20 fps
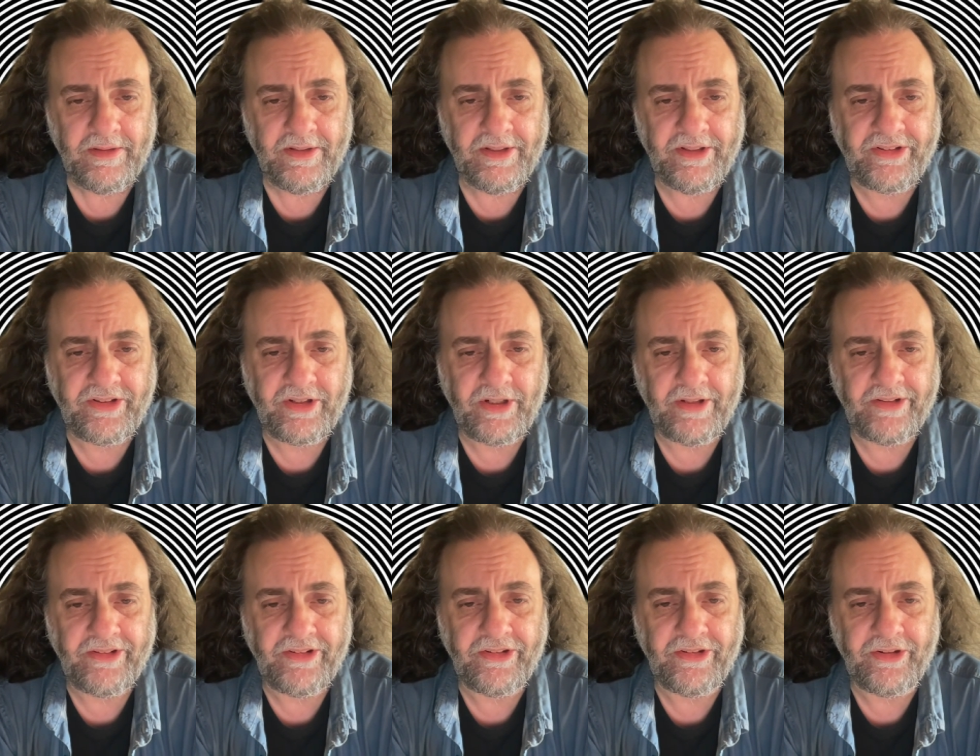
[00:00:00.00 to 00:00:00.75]
This
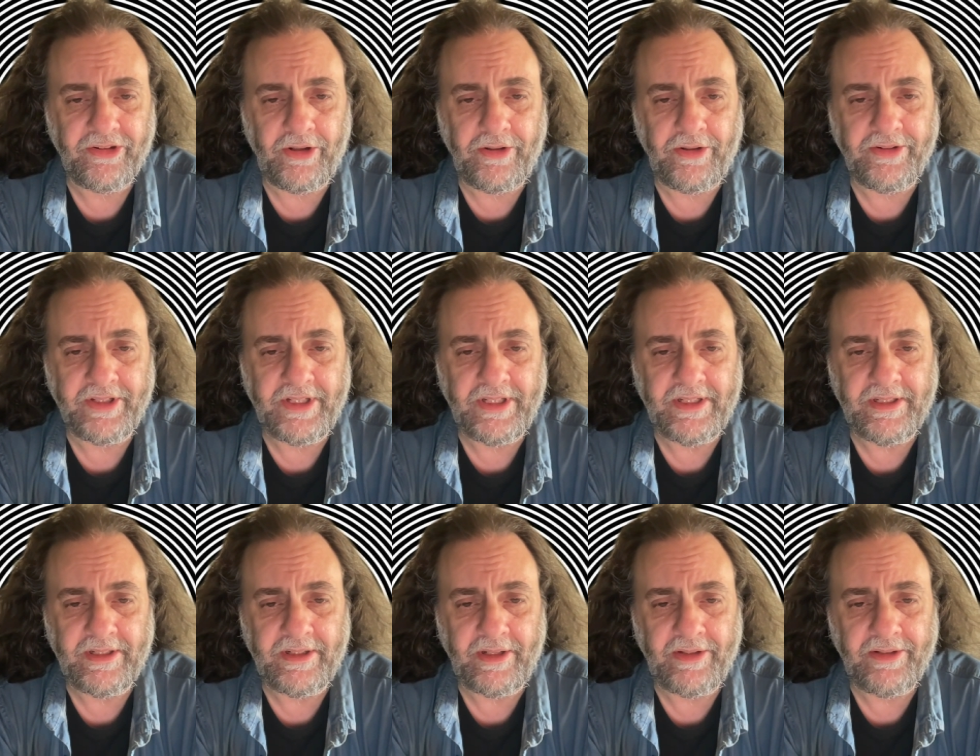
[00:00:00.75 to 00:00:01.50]
causes all
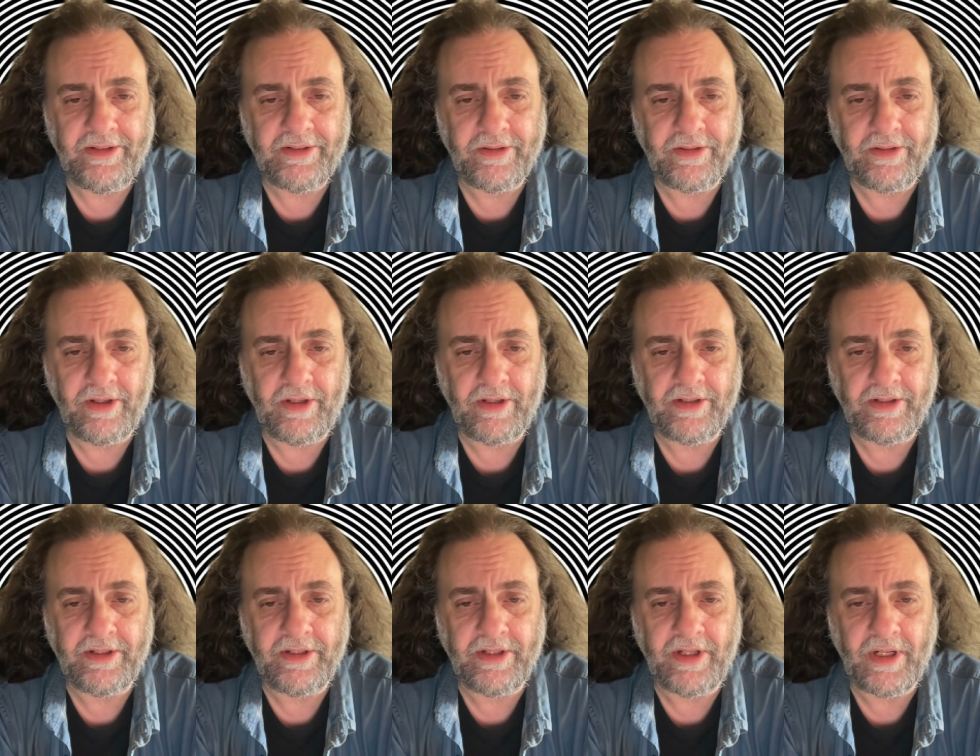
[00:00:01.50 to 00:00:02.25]
the other
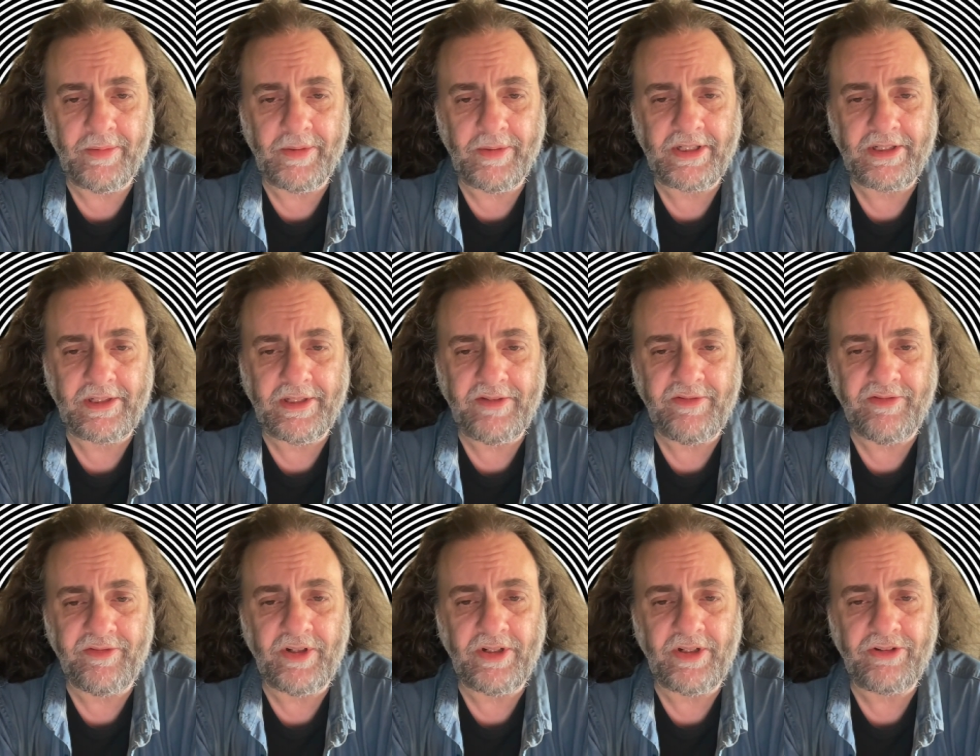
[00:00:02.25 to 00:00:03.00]
autonomically
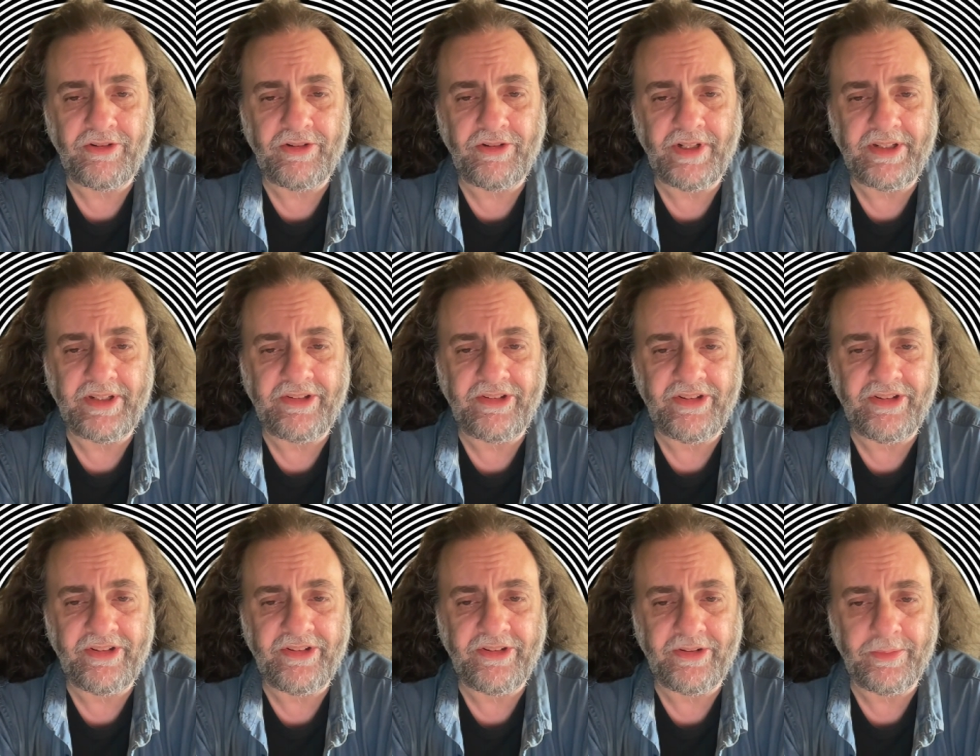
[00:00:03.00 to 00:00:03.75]
functioning
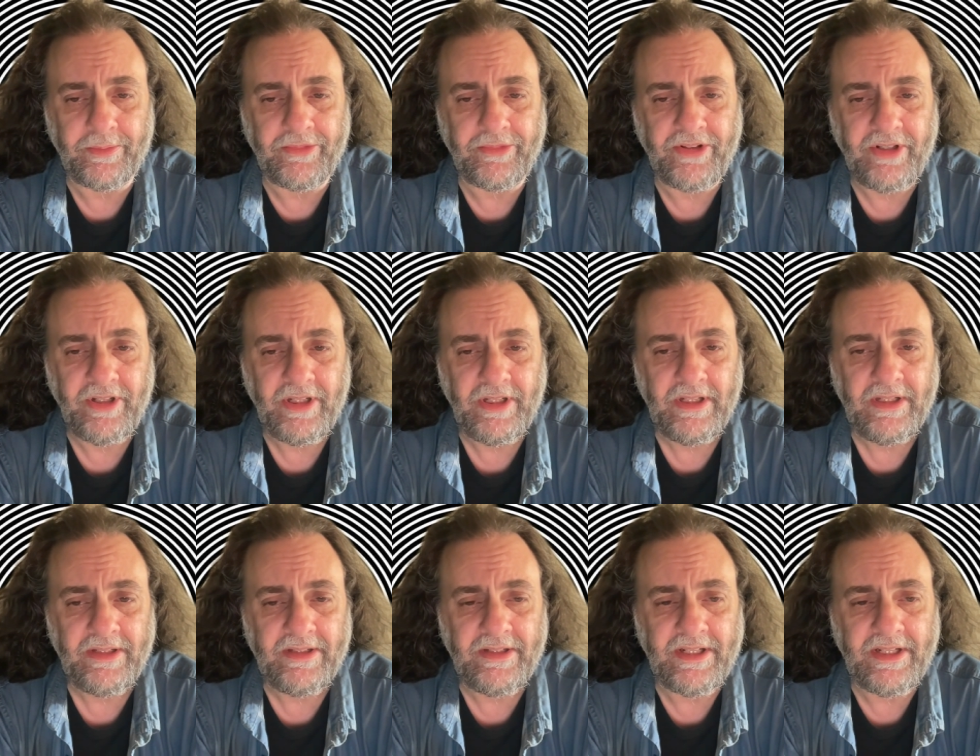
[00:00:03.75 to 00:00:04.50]
systems
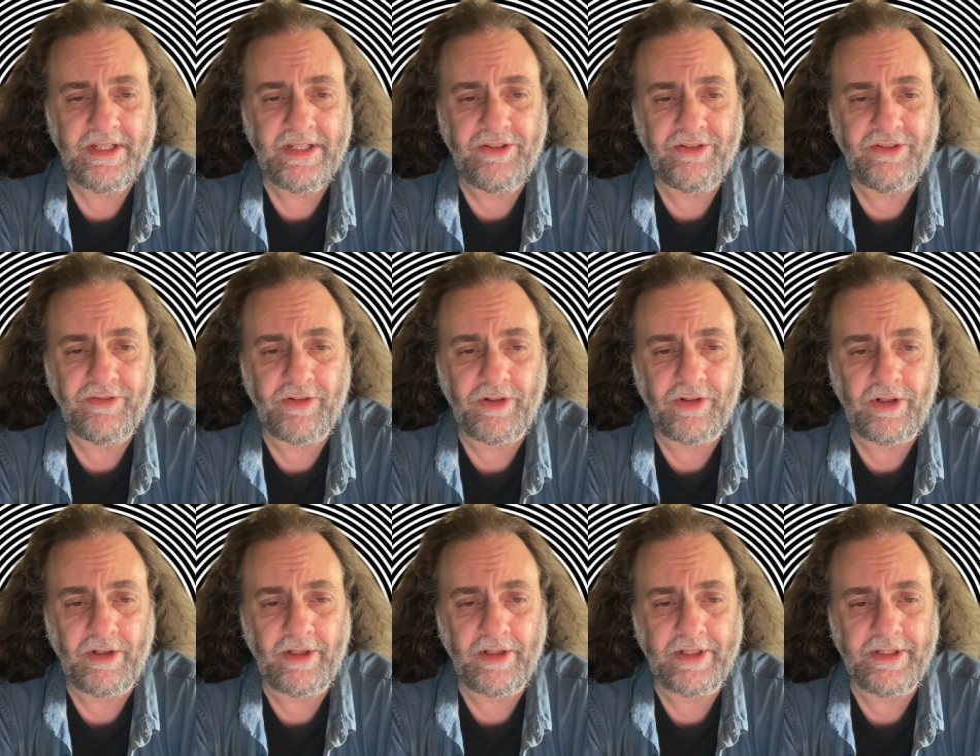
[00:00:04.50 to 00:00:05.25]
to each
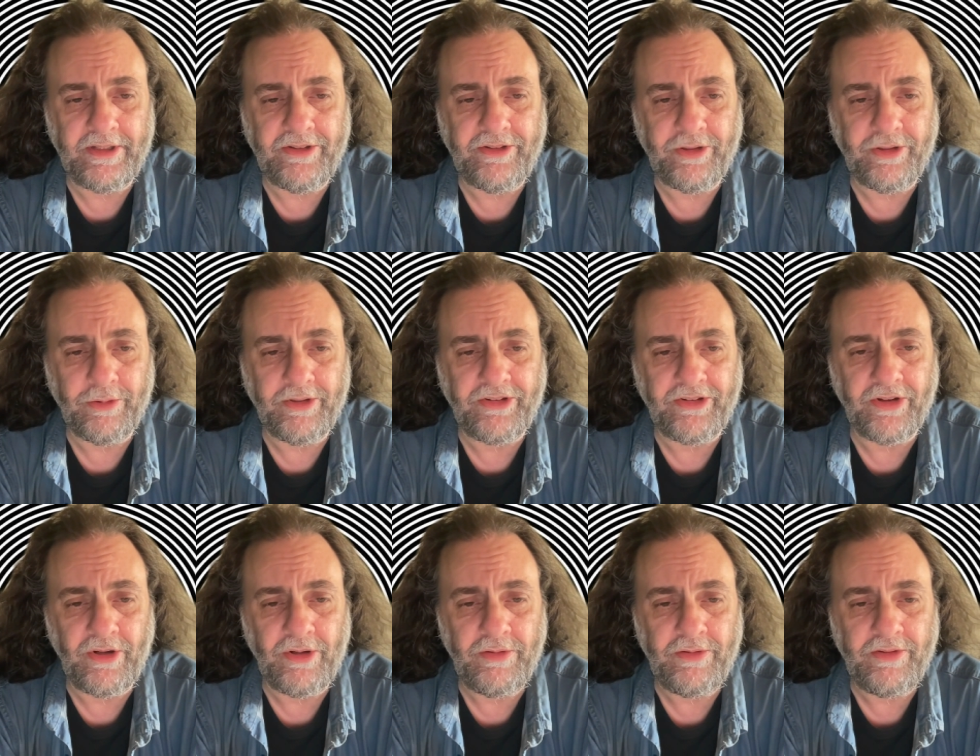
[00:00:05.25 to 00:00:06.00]
fall into
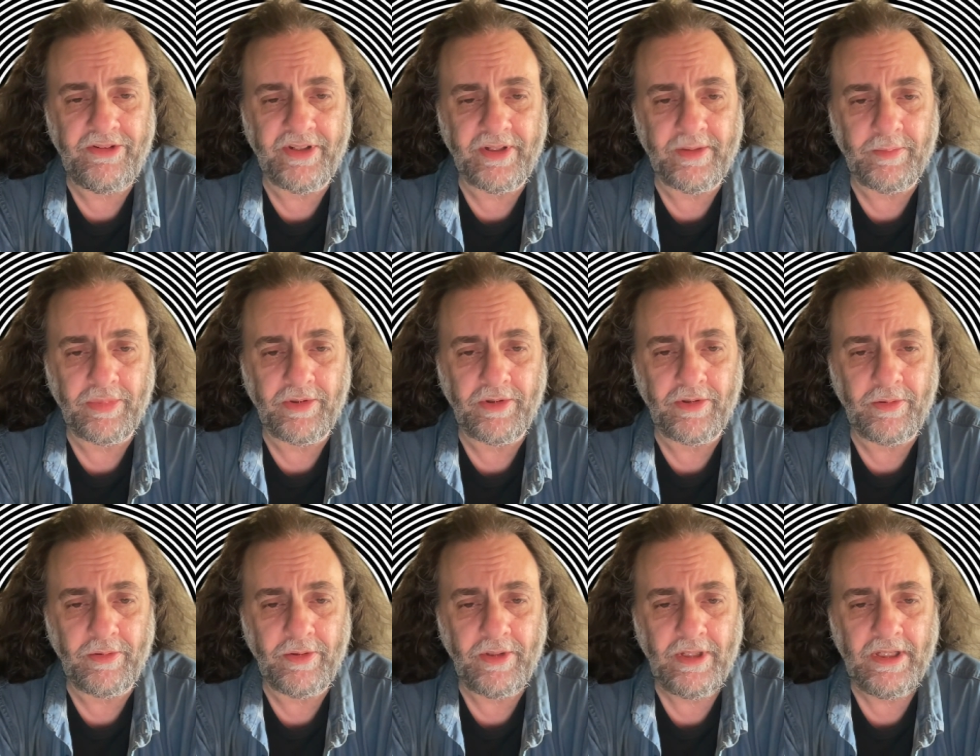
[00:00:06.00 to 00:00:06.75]
its own
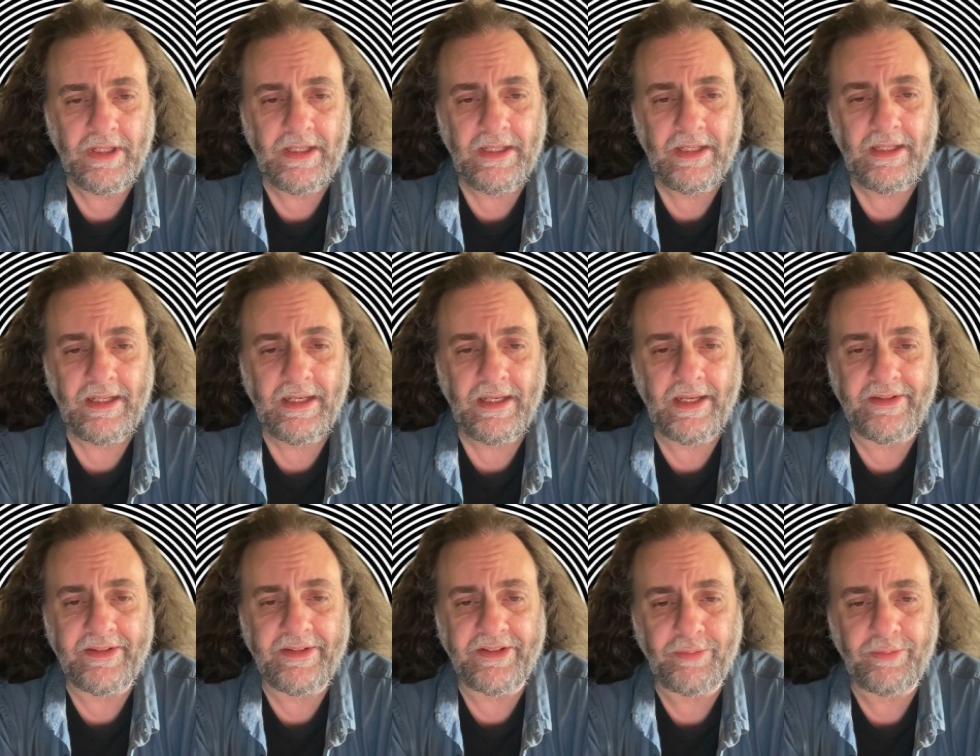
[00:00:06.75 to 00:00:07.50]
tempo,
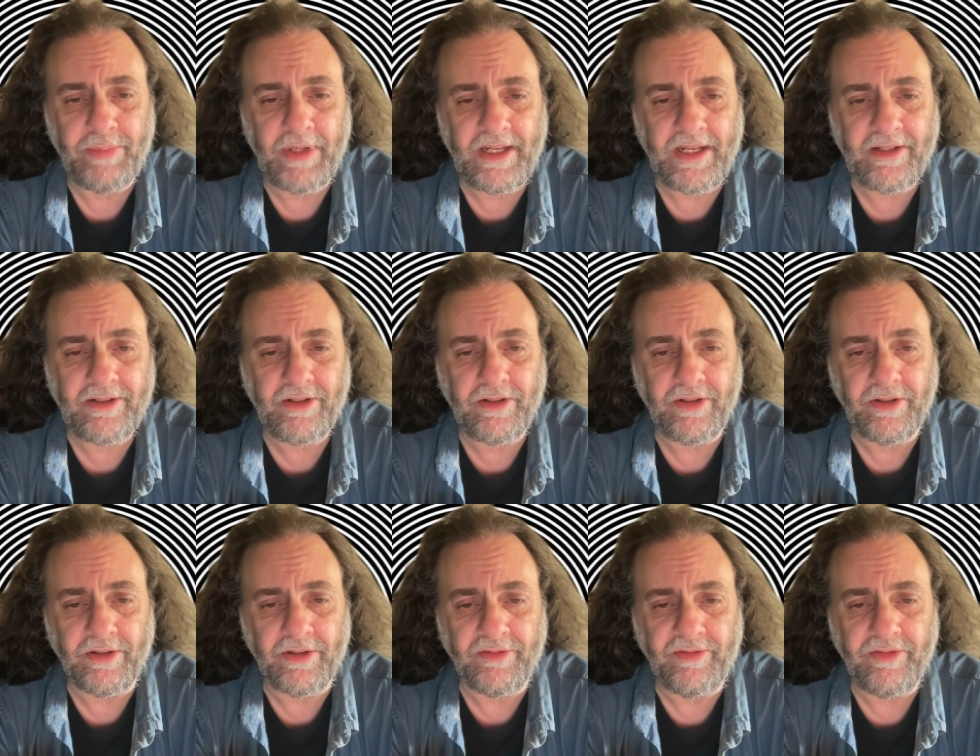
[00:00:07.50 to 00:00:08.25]
and this
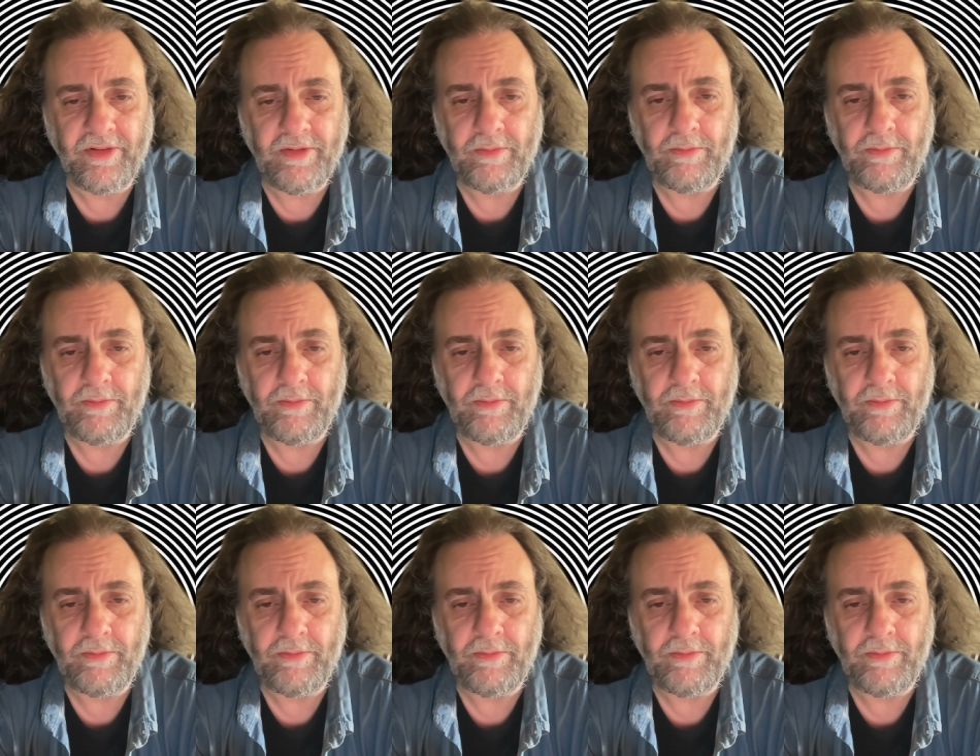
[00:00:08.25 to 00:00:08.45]
pattern of